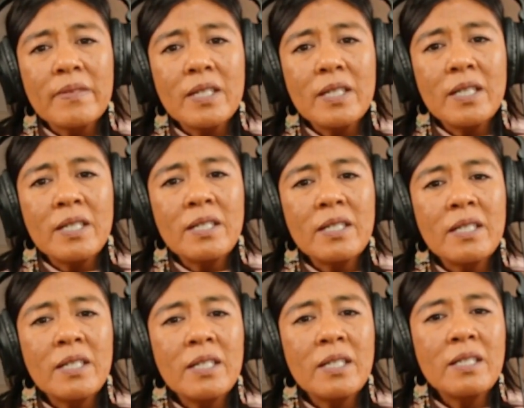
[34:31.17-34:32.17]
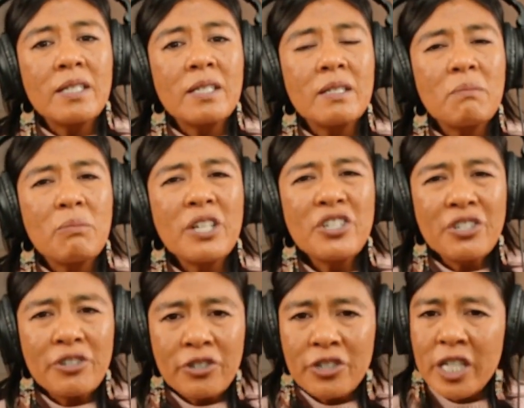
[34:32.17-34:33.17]
Is it pressure
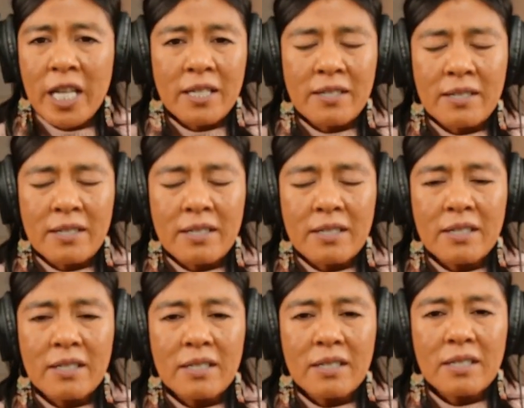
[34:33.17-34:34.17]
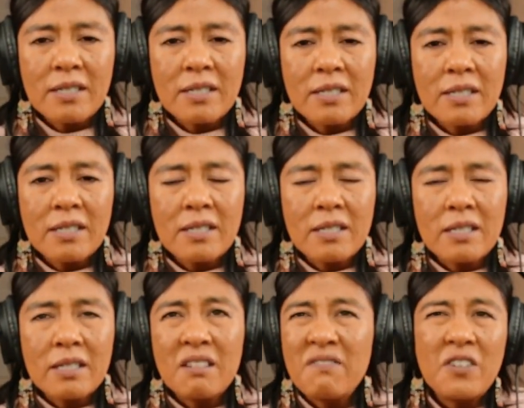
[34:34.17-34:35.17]
in your chest,
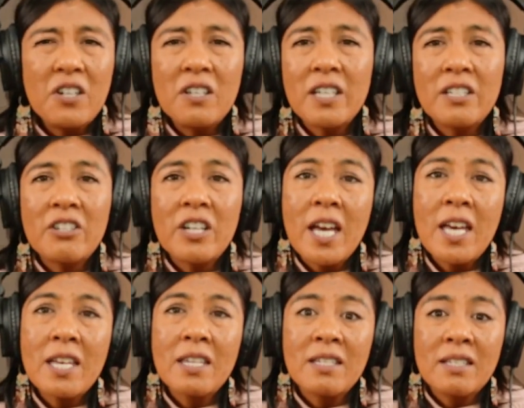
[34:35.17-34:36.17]
a fog in your head?